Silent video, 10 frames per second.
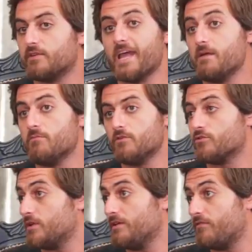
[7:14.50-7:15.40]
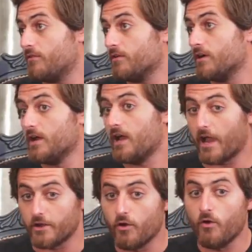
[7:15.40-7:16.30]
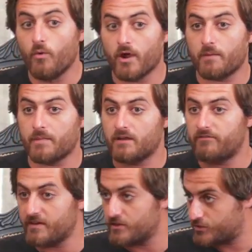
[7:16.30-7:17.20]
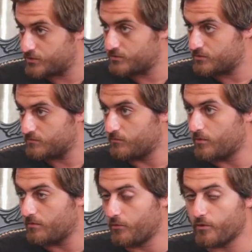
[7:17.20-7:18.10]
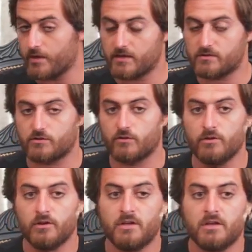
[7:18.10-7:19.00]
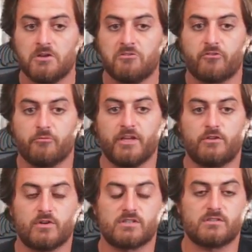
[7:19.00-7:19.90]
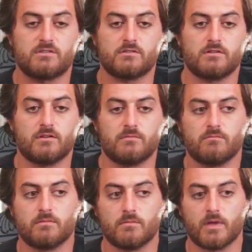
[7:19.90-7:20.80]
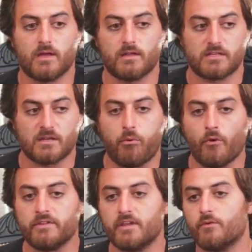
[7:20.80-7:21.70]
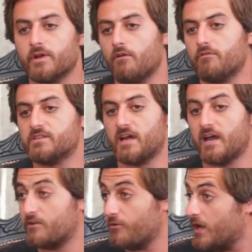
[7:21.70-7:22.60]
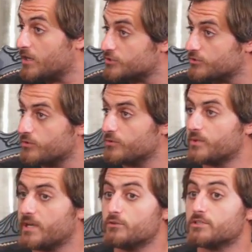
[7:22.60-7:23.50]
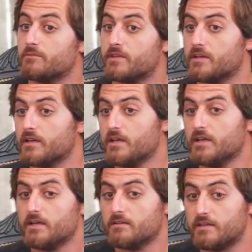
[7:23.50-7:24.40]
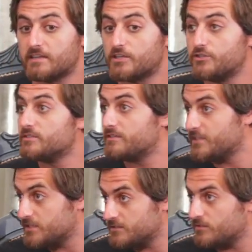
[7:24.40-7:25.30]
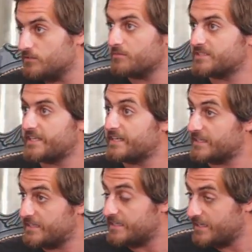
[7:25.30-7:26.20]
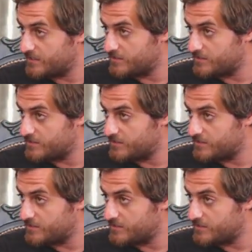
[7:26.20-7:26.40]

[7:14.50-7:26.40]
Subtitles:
don't aim usually for, I know where I'm gonna finish, more or less. So for me it was disappointing when obviously I had a crash, or when I do something that I shouldn't have done, or a mistake like that.